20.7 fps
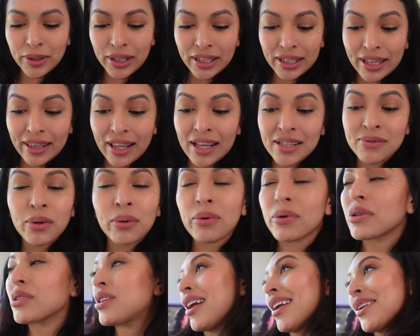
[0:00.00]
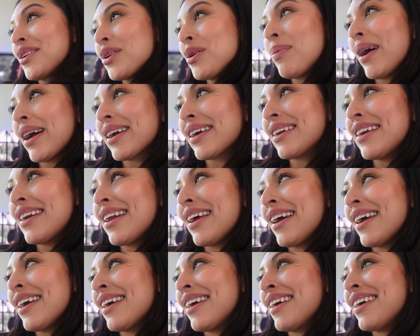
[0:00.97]
Really, that's what we were trying to do back in the
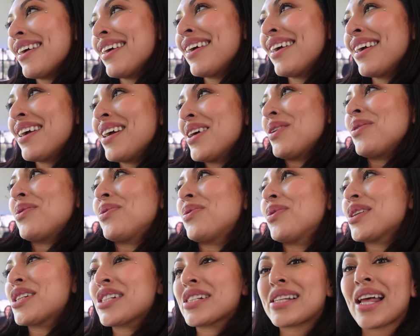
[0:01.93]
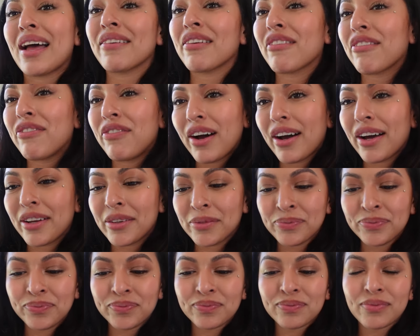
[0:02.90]
day. We were just having fun.